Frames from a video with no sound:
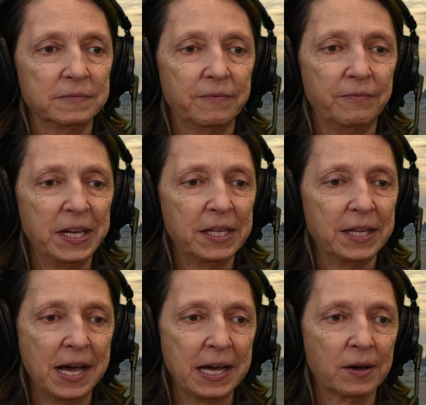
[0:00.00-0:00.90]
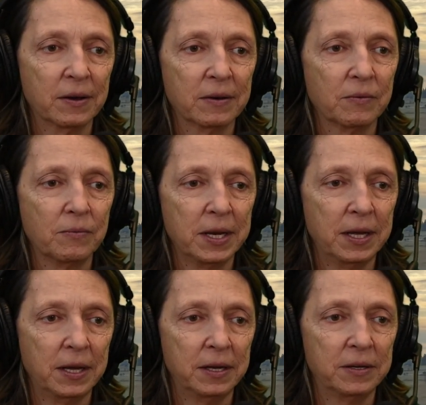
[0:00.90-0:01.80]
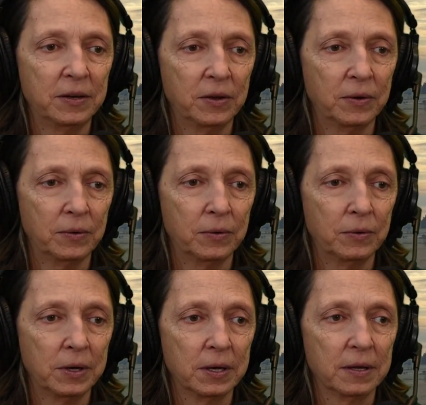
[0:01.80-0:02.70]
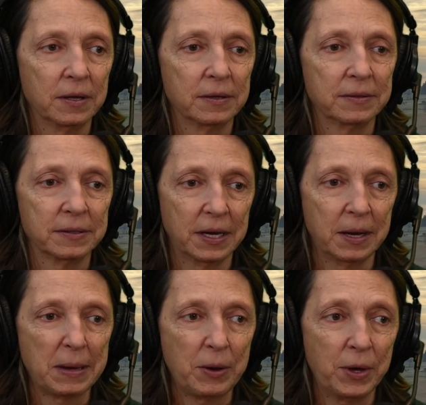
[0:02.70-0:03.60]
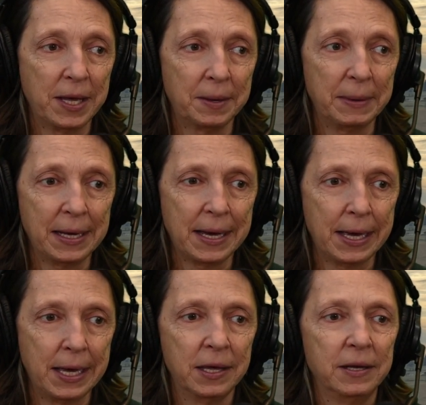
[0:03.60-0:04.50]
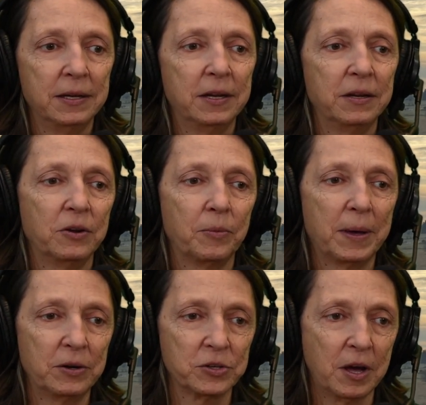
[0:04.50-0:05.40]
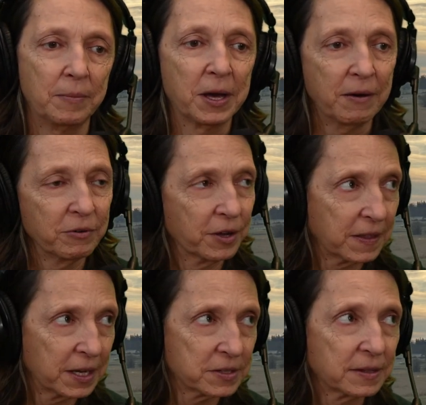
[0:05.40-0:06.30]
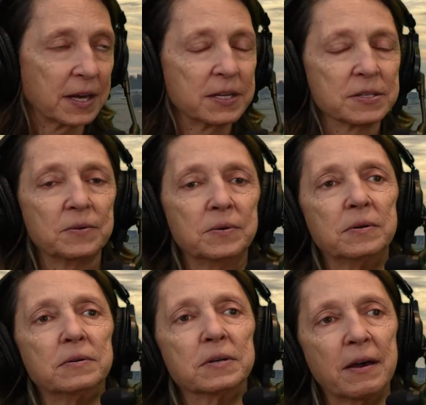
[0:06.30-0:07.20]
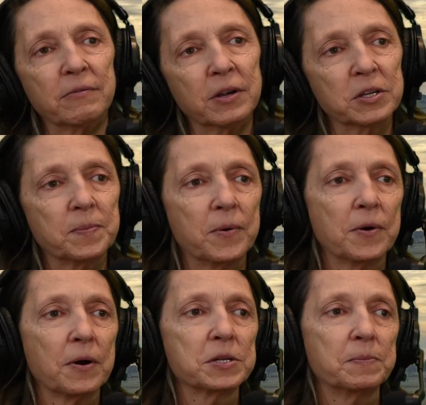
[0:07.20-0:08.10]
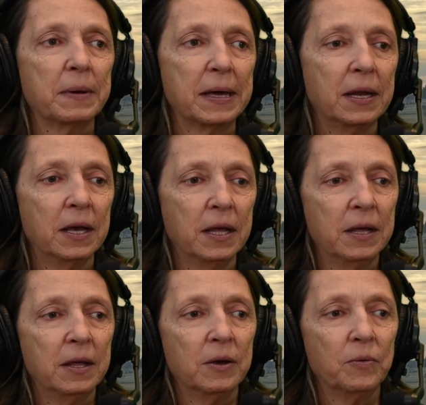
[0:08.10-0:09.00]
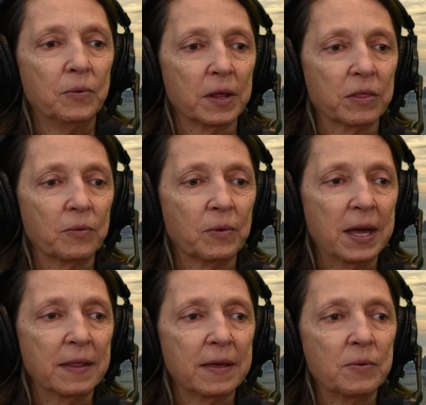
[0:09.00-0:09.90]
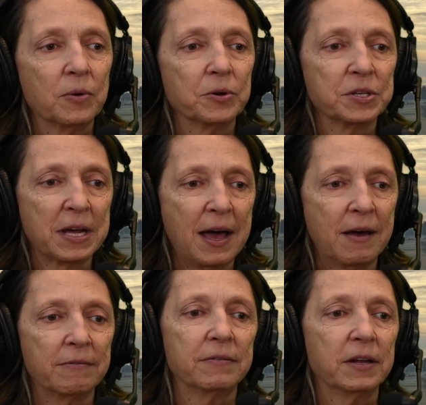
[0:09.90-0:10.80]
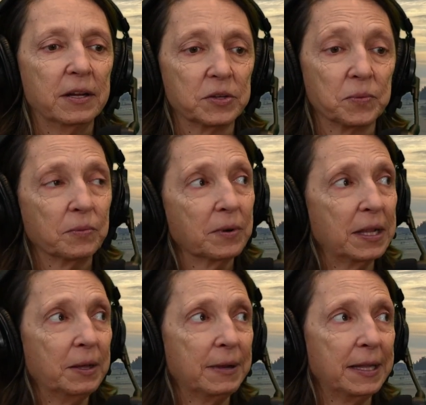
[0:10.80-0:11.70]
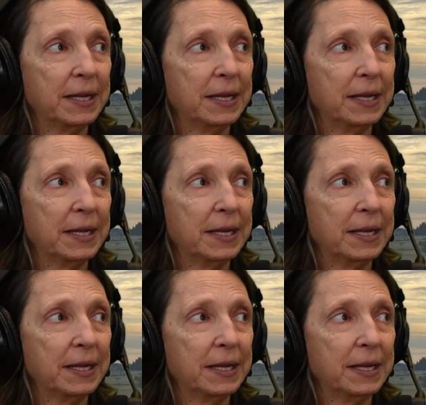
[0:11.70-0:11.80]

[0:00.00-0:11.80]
feel like we need to do, and by we, I mean I, need to do a better job covering things at the high school, covering sports, but with the way that we're staffed, it's really, really